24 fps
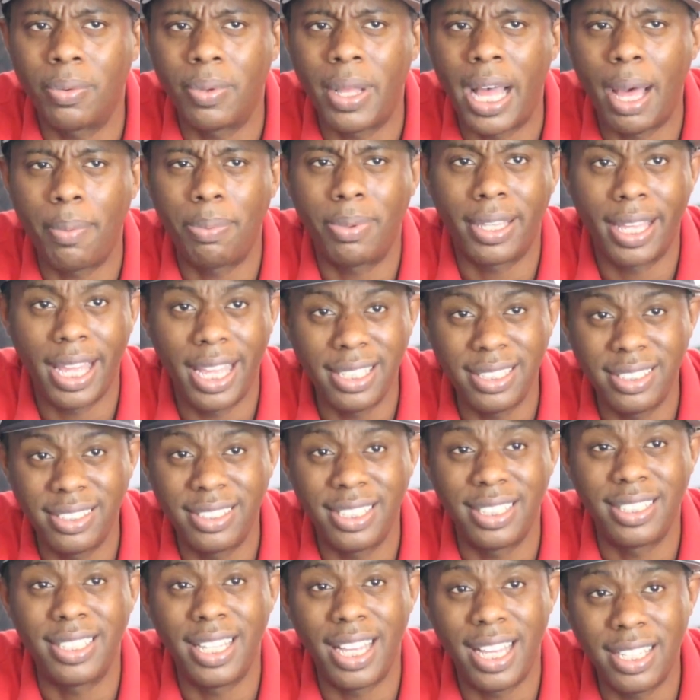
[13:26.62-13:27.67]
applications
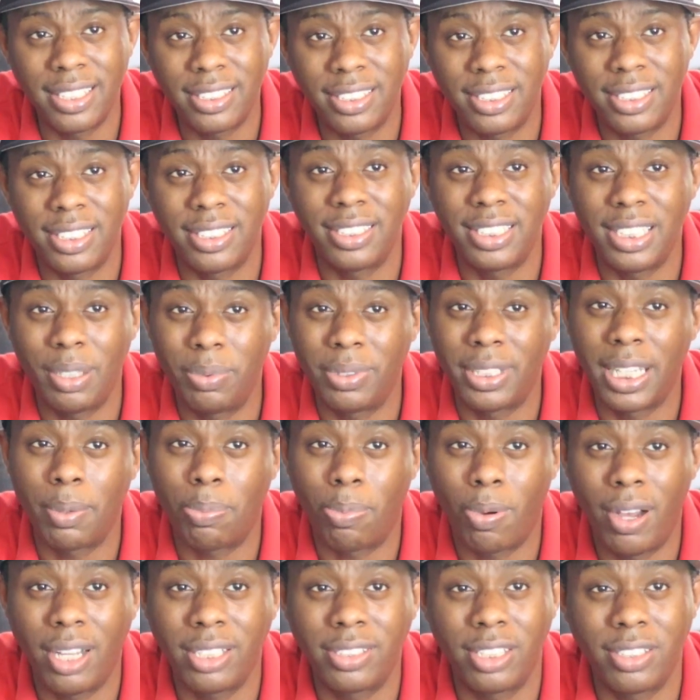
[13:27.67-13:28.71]
to test and see what that
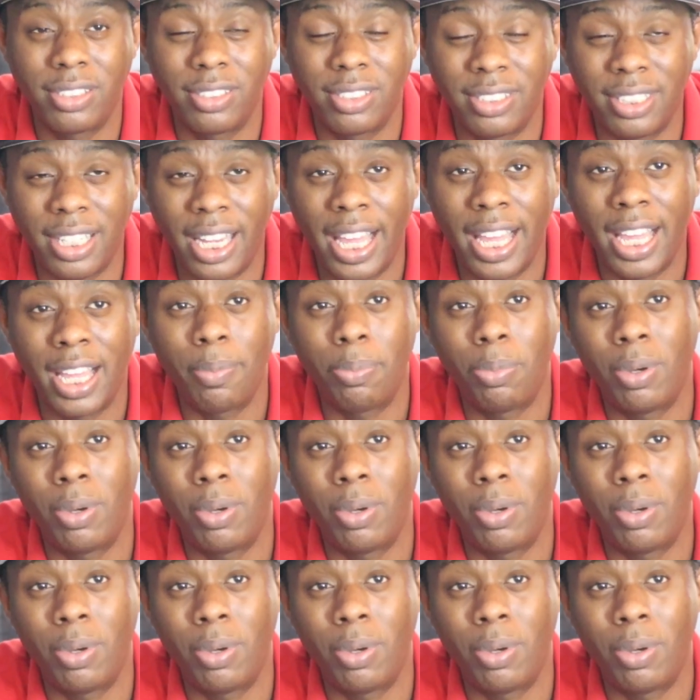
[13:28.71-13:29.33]
process is like.